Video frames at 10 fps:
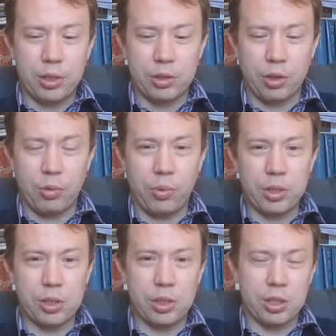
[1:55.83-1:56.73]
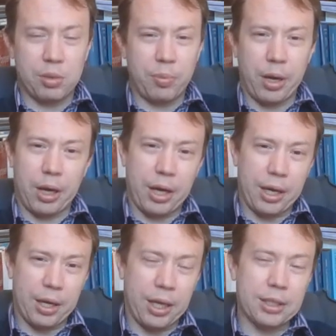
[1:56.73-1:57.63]
So it wasn't just about
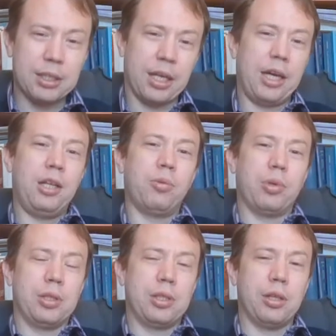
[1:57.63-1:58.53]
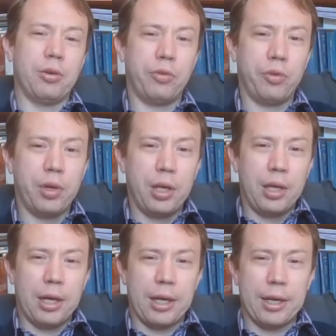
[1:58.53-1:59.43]
entertaining oneself,
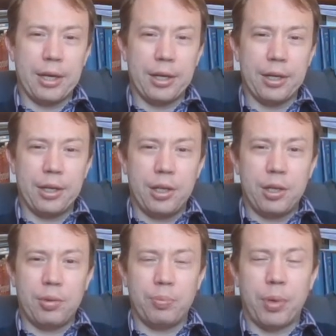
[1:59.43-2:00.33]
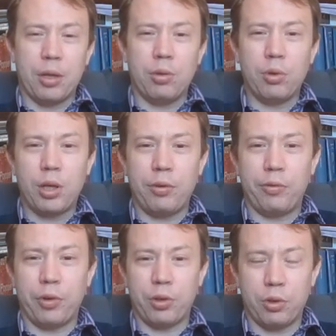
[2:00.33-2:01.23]
but looking
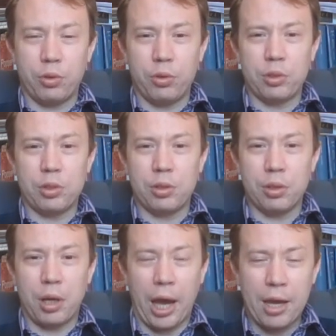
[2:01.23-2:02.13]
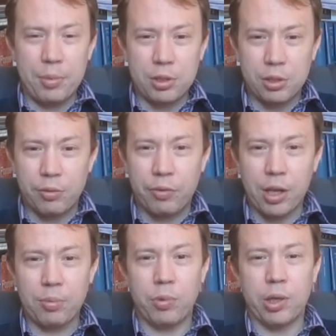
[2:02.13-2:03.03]
for clues, aiming to develop